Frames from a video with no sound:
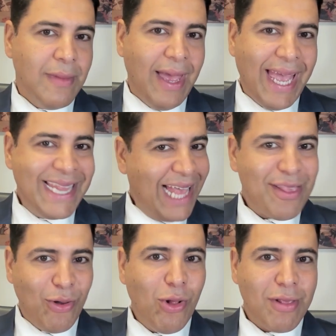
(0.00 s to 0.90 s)
And
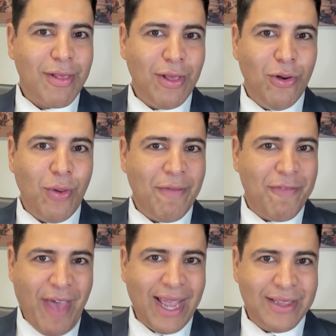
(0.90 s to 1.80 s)
that's also a
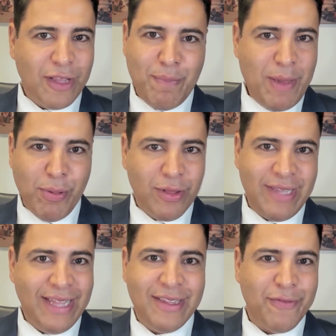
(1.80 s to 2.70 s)
fact that people
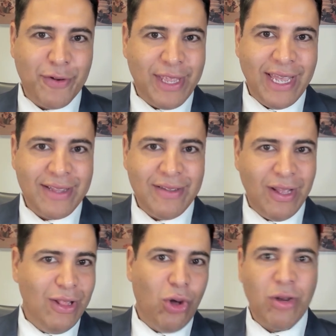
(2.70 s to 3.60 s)
tend to forget.
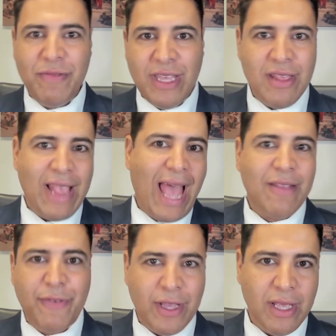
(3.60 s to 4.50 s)
A lot of these
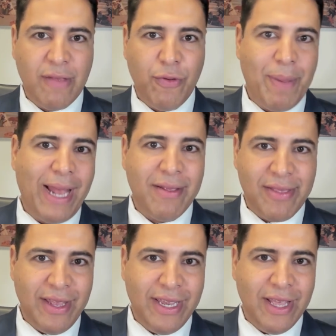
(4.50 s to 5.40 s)
advocates for
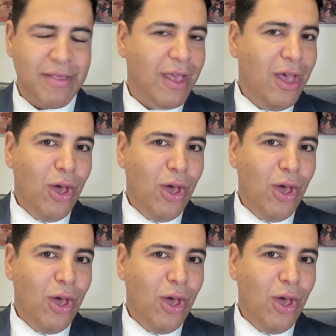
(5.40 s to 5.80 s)
Palestinians.